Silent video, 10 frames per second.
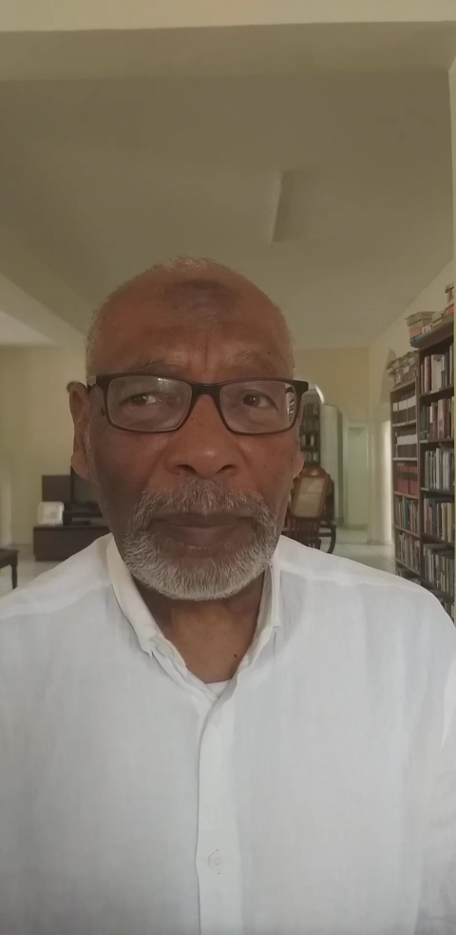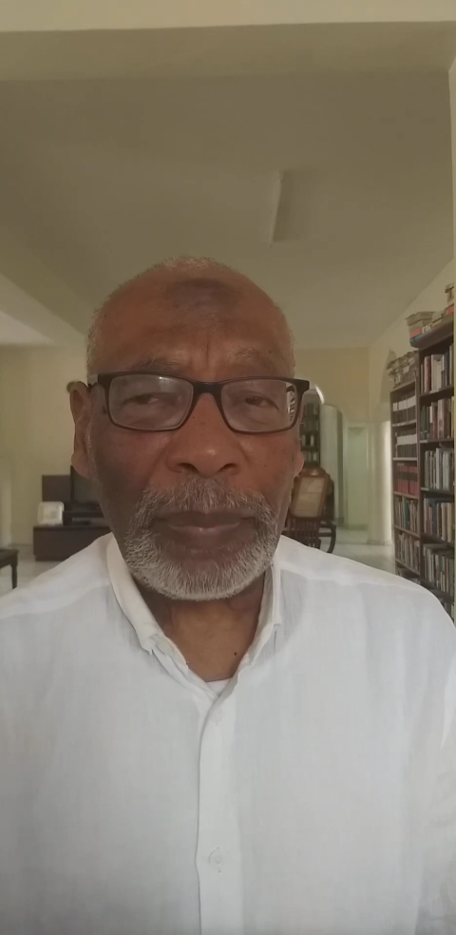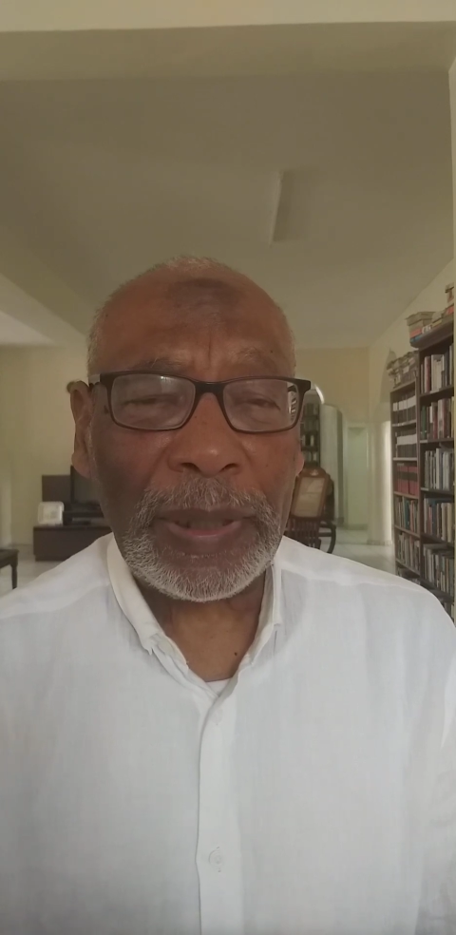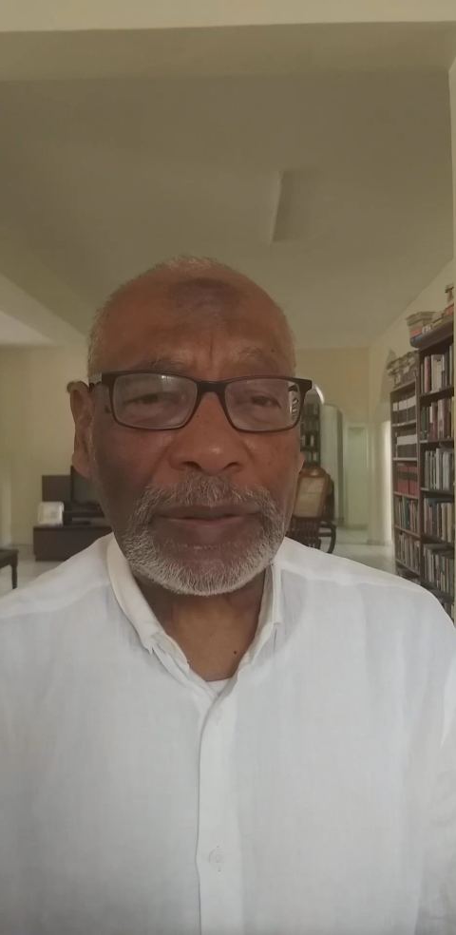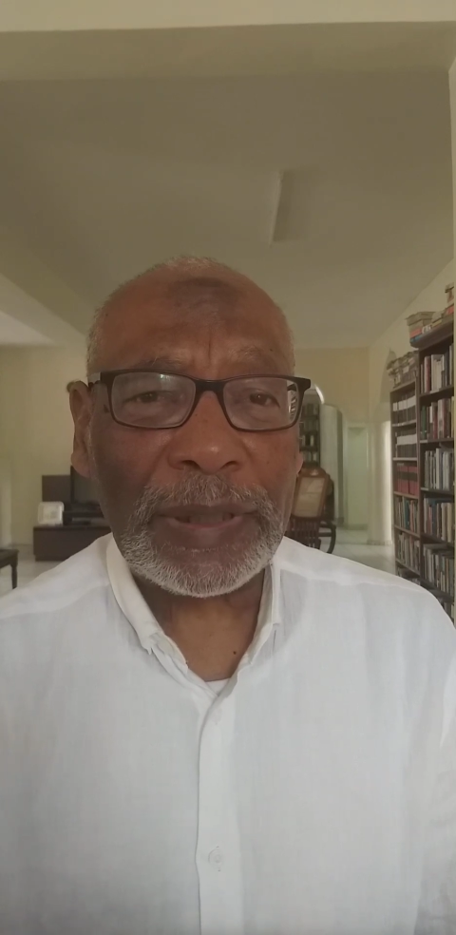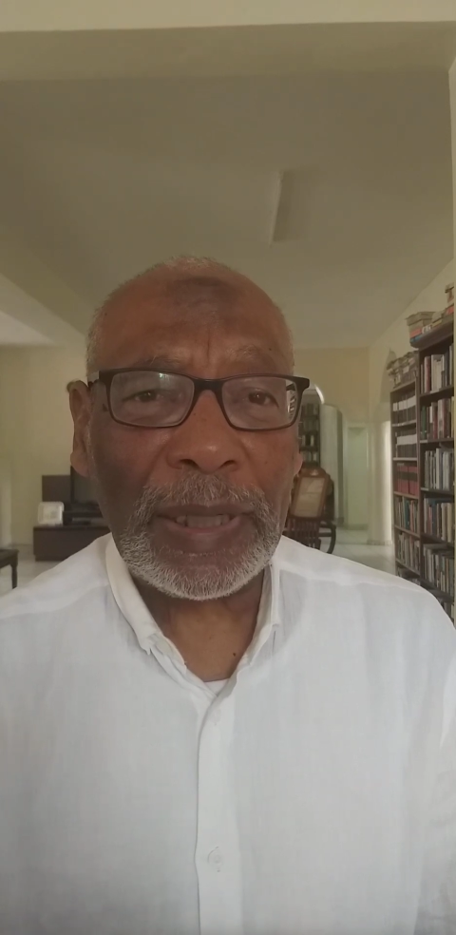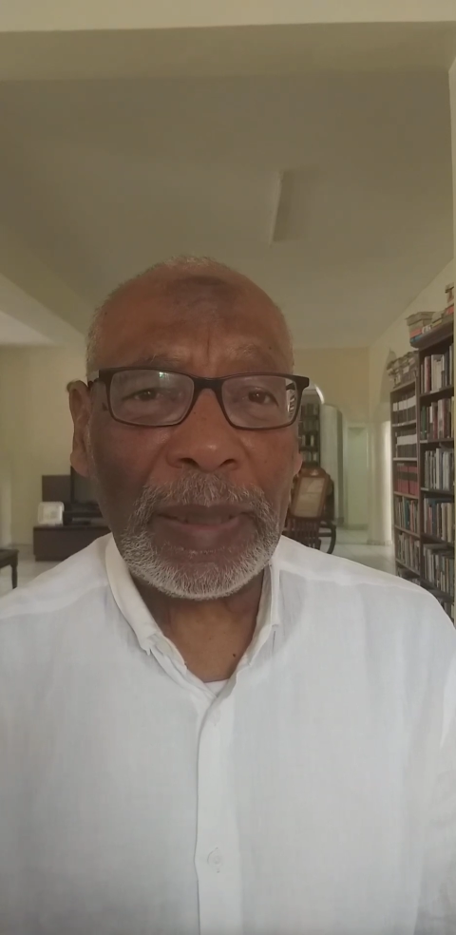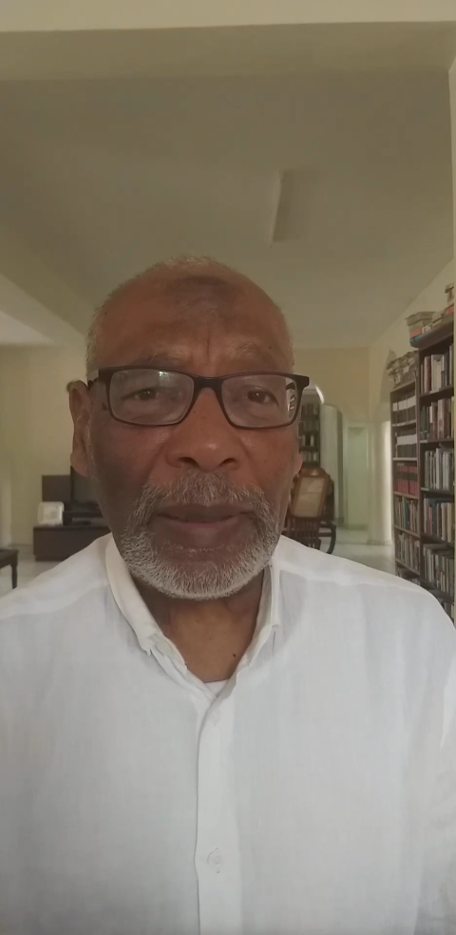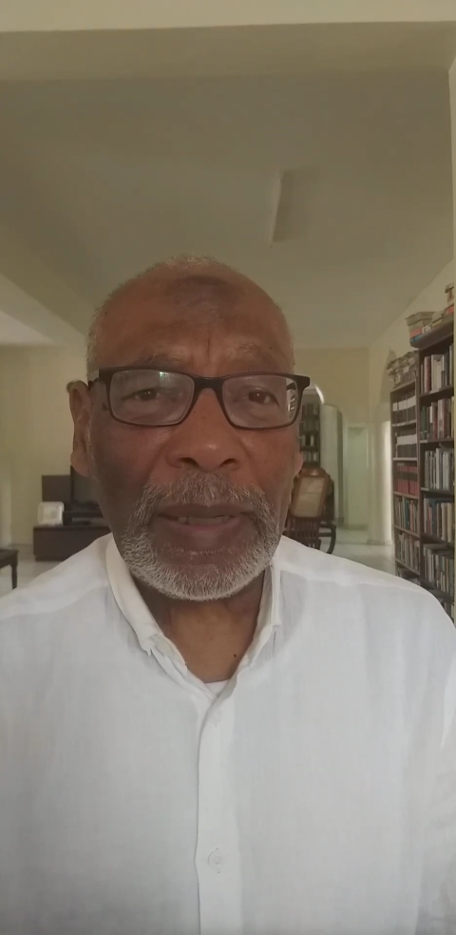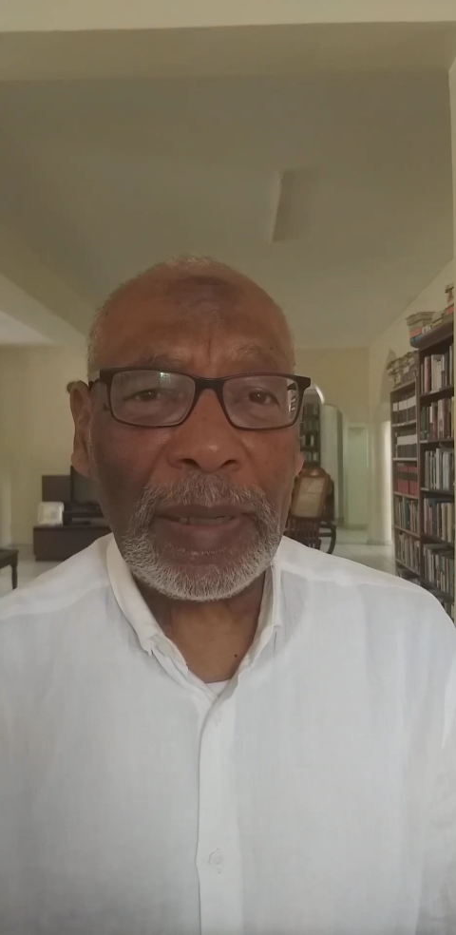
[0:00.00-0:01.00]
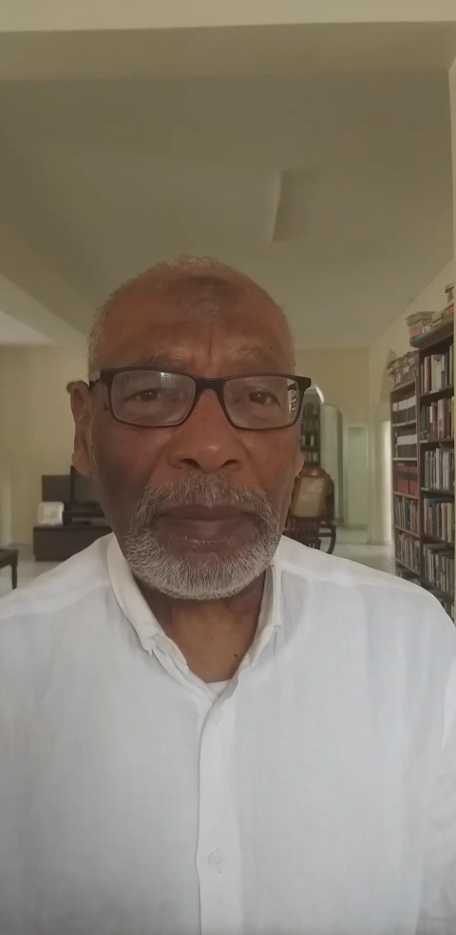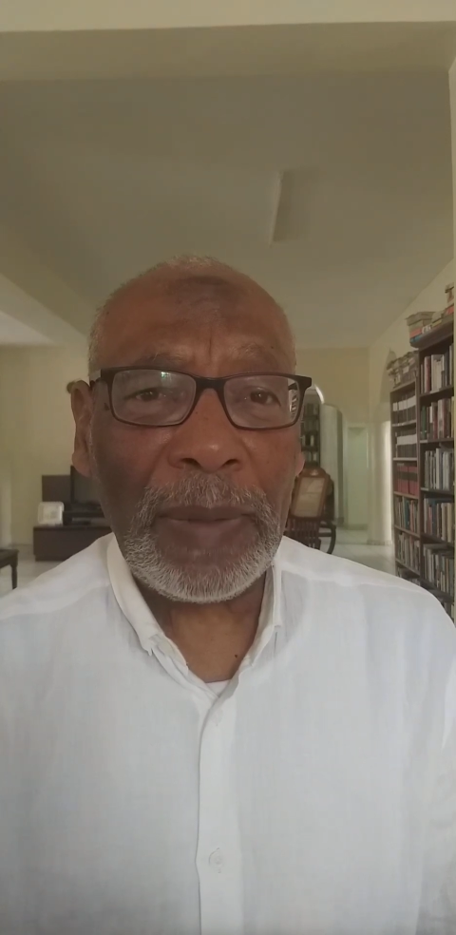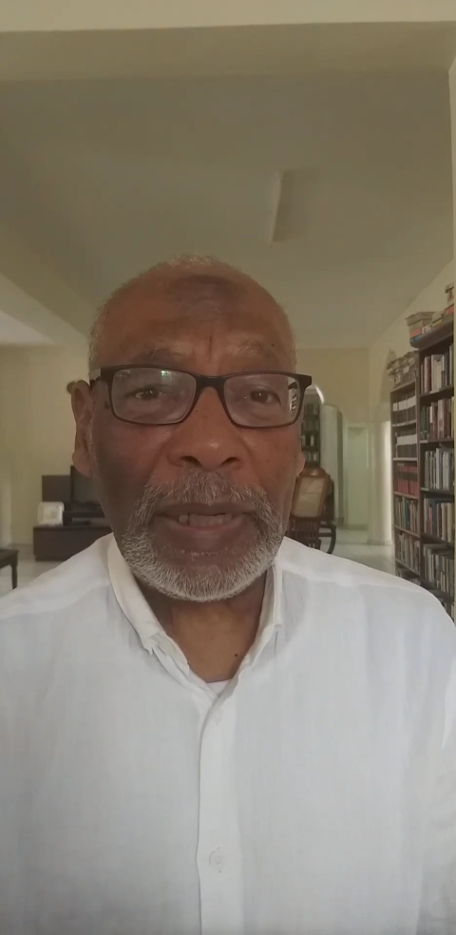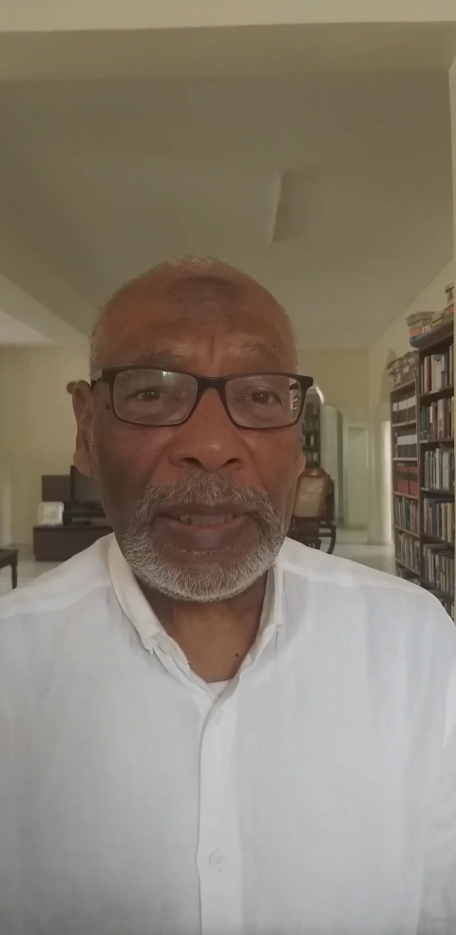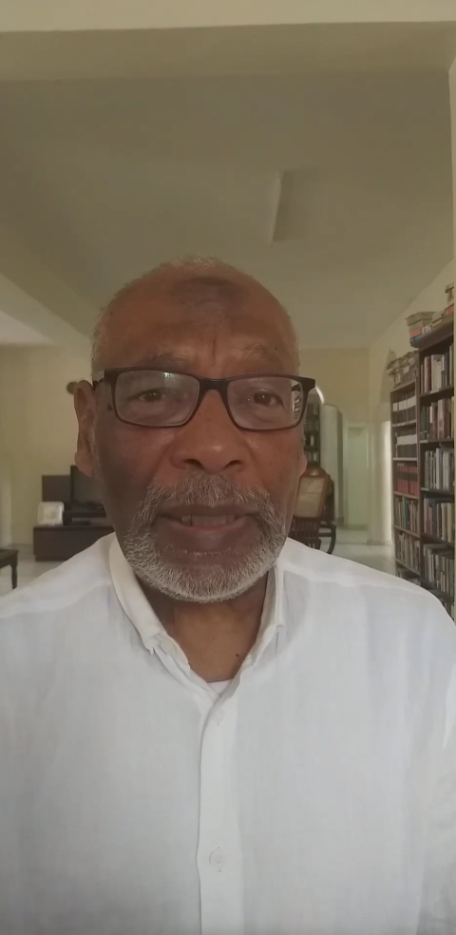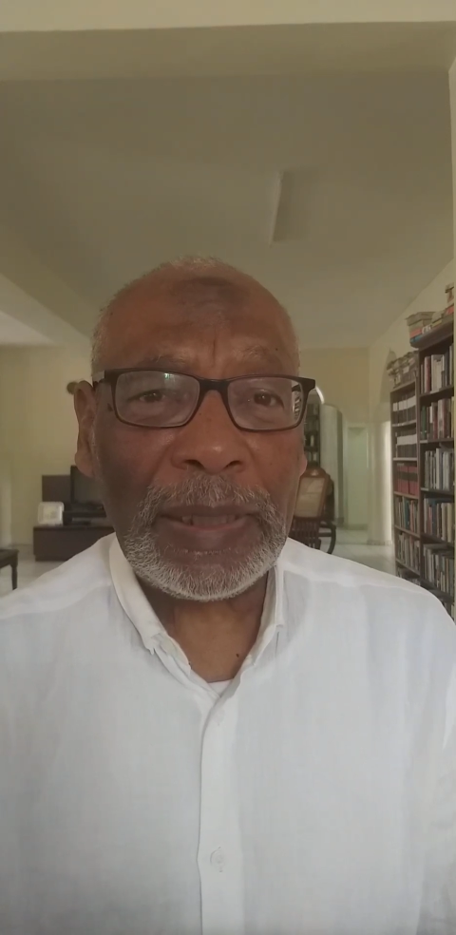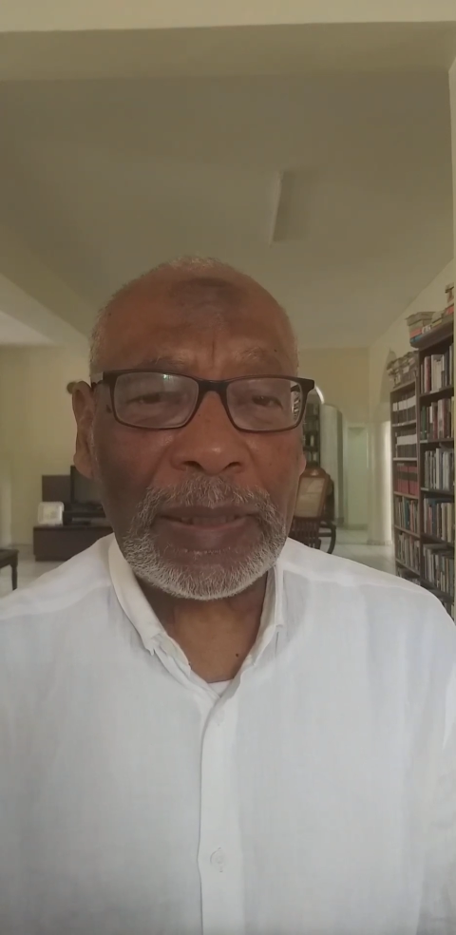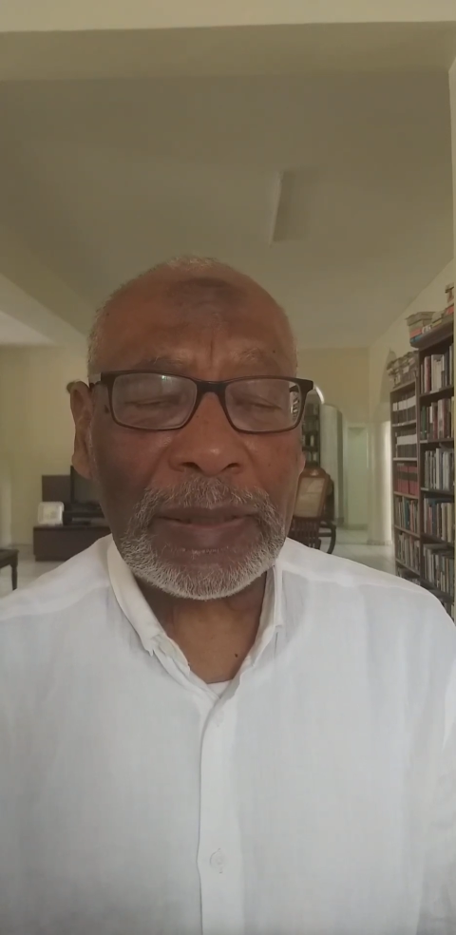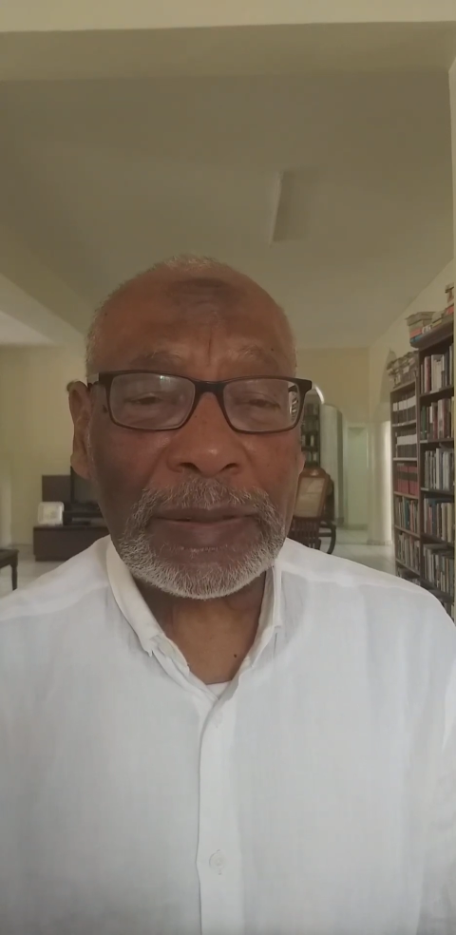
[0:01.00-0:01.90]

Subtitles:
picked many